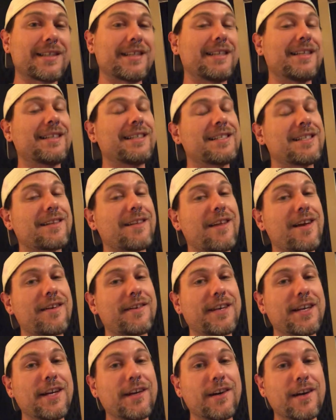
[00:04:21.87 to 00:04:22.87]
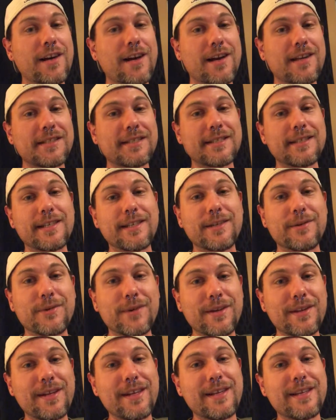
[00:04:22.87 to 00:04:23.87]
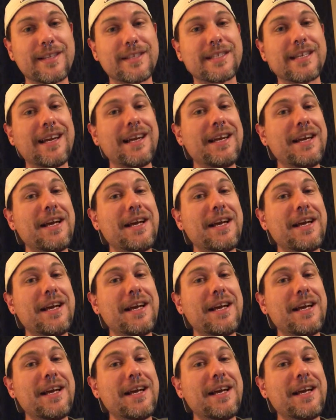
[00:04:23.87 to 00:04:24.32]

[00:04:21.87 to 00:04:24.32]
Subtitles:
And it's a lot of curiosity. It really is.